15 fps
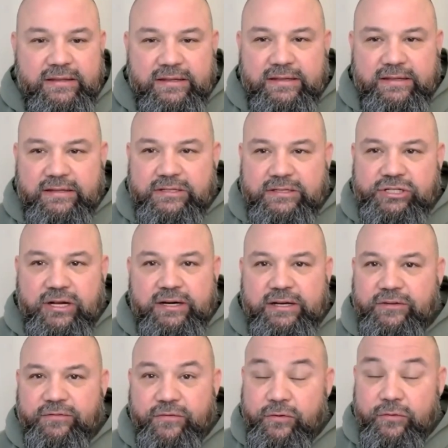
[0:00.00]
the
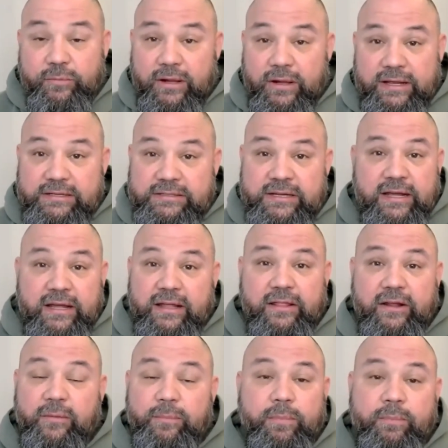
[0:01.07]
chinese food place
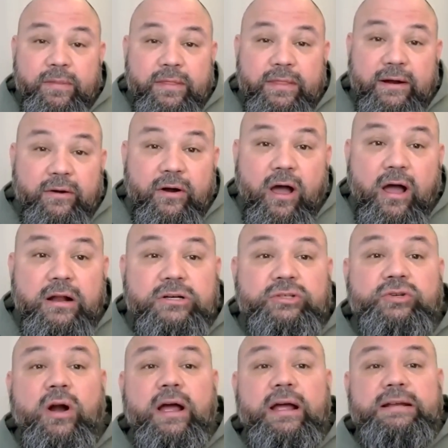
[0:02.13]
they're they're not
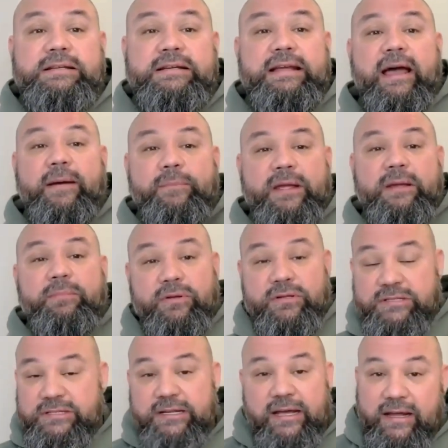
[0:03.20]
trying to get people
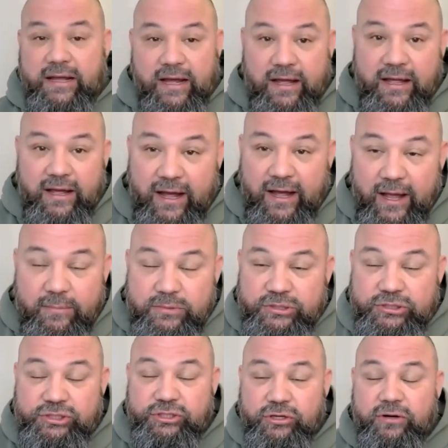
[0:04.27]
sick i i'm
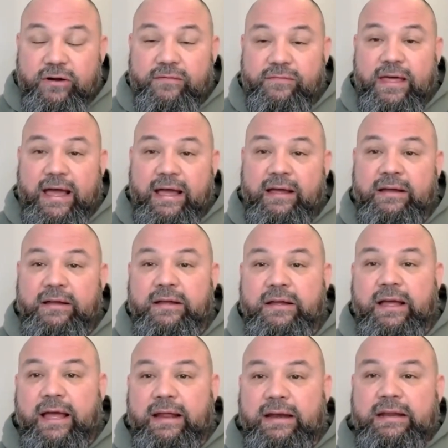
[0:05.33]
sure of that
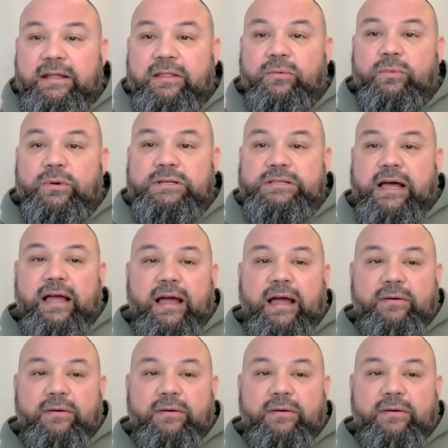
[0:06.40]
and neither was I.